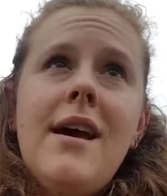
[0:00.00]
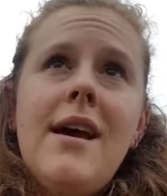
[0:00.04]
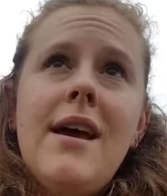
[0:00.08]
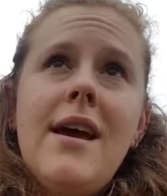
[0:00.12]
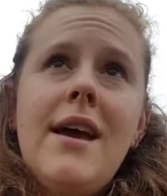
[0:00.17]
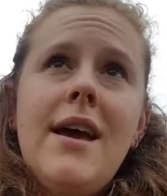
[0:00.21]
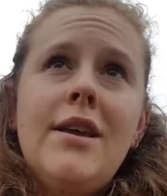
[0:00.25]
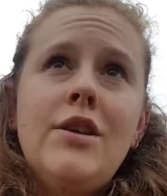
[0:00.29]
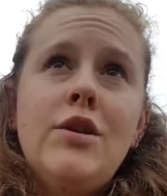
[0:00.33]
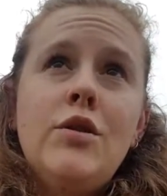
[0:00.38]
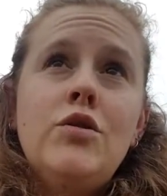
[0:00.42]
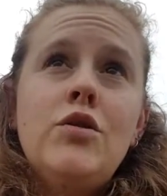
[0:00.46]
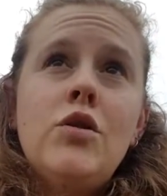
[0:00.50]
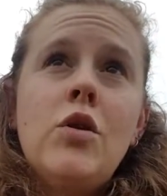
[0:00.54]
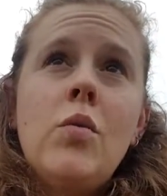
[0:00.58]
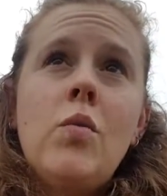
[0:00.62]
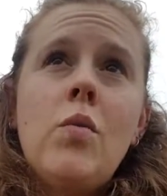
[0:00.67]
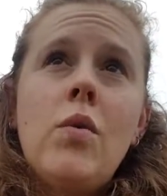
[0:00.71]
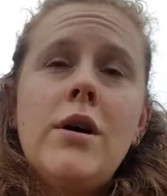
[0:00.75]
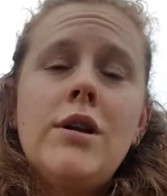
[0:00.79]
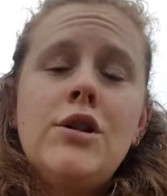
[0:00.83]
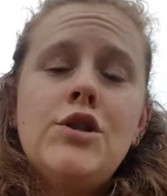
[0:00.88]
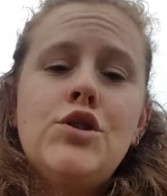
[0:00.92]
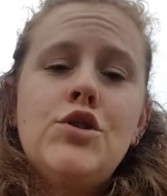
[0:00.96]
and you don't
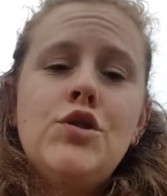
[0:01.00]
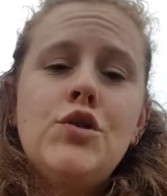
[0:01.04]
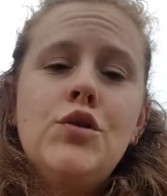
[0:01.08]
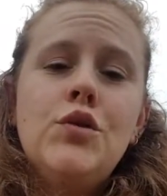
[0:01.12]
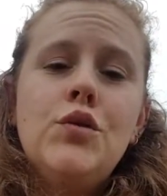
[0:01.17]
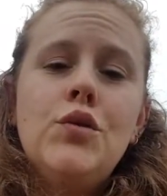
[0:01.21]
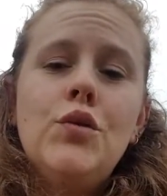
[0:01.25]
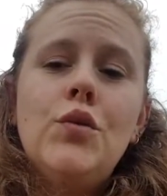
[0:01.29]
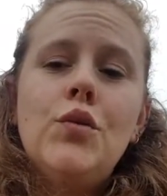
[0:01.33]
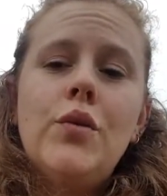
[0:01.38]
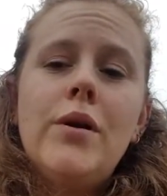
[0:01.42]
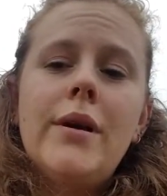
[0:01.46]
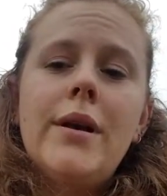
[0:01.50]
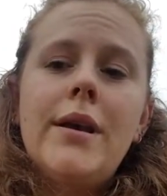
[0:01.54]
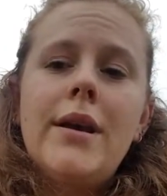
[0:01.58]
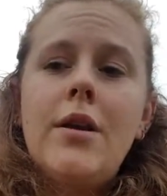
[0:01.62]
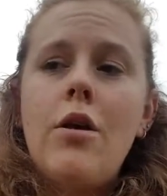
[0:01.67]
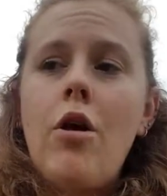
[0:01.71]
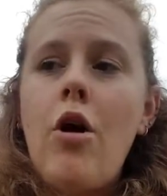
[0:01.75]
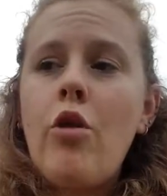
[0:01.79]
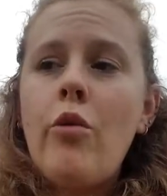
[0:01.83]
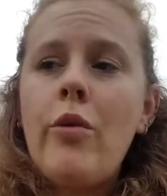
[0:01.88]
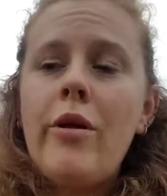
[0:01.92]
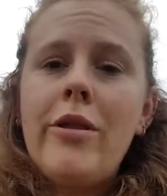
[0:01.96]
want to get
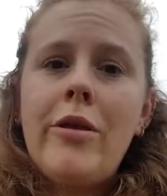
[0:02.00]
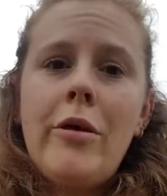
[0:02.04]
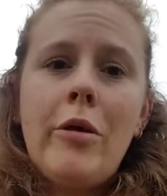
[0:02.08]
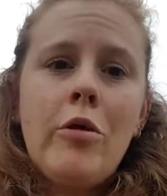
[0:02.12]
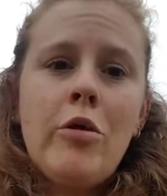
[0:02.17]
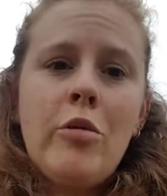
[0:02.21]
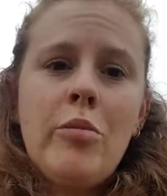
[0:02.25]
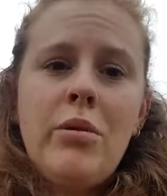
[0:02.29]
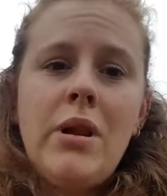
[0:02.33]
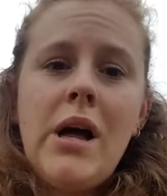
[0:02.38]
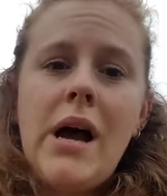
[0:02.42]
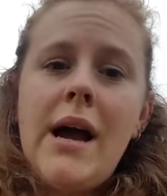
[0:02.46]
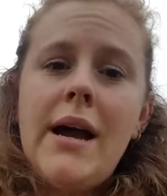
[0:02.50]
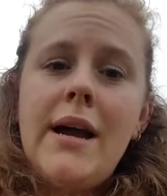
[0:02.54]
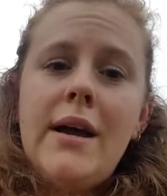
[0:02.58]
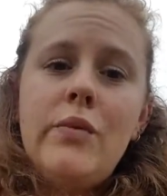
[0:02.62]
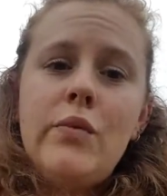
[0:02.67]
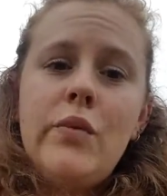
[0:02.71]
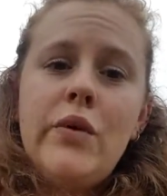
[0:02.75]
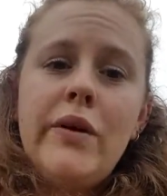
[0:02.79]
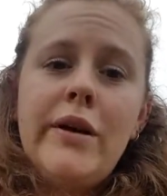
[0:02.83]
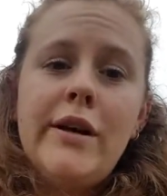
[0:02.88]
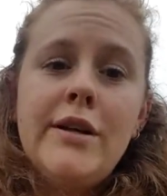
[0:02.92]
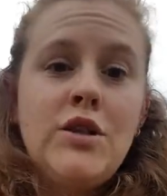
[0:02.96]
all the way there to apply and
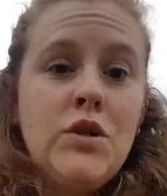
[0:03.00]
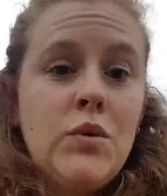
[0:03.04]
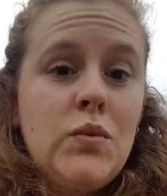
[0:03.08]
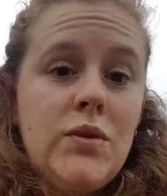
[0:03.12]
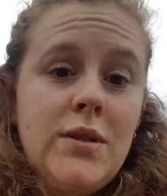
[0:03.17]
realize you